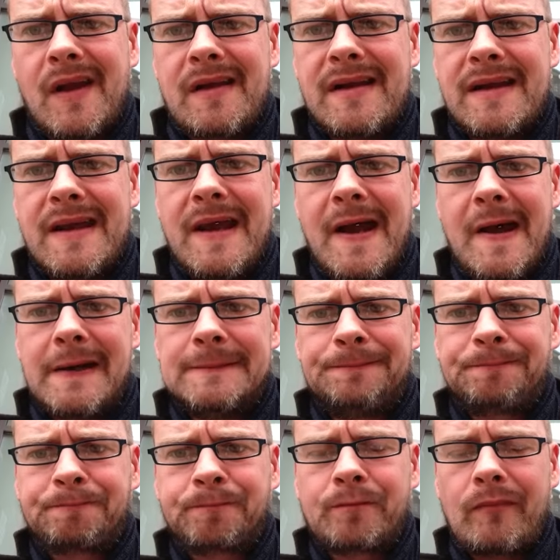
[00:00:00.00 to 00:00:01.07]
yeah,
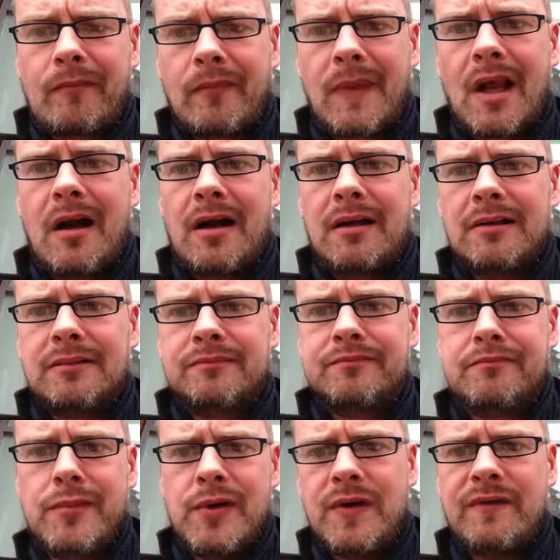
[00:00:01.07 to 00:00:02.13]
I'll
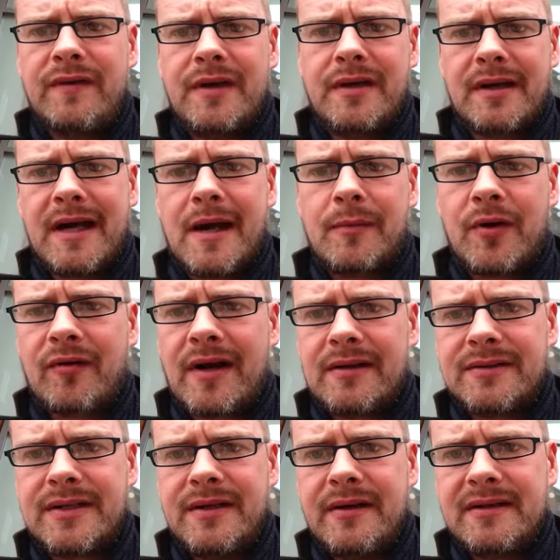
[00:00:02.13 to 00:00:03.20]
move the camera
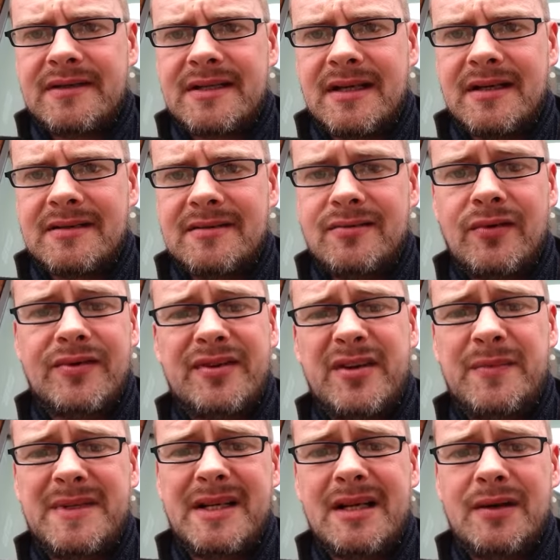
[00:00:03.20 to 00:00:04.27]
around so you can see it. Not that you
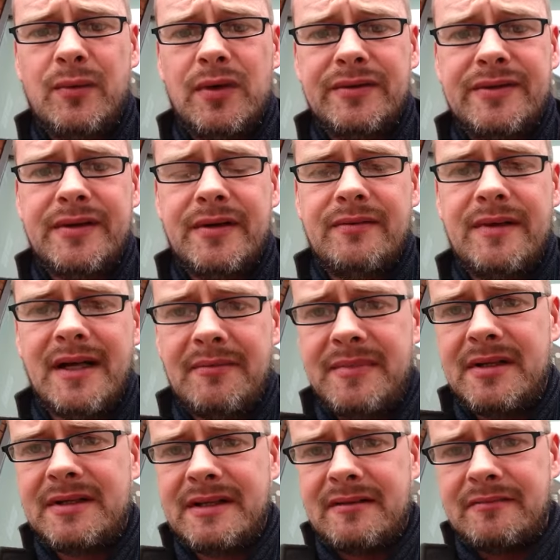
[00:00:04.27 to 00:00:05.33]
particularly want to. That
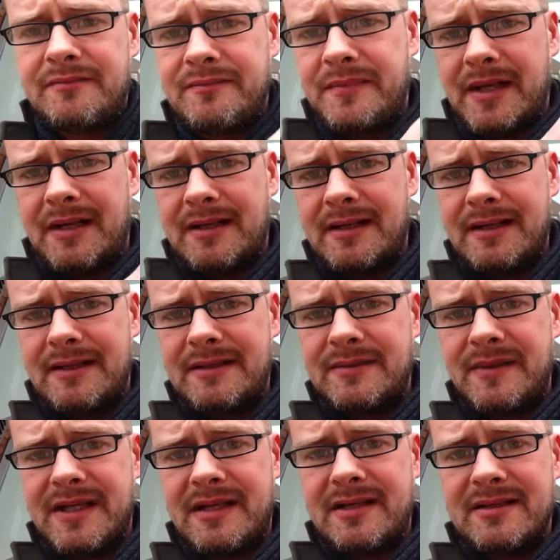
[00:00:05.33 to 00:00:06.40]
building behind
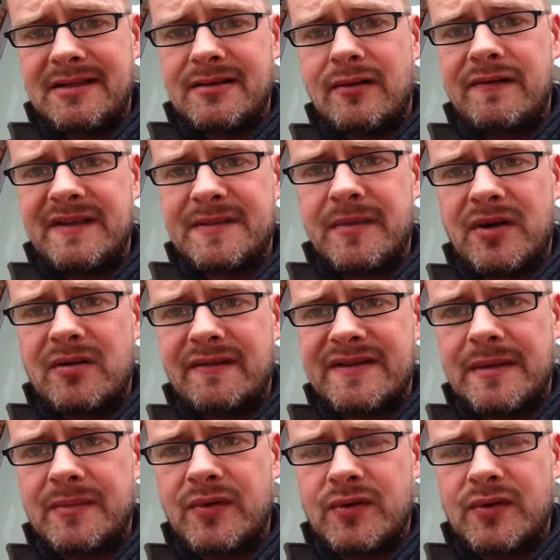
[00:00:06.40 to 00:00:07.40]
me is an office block of some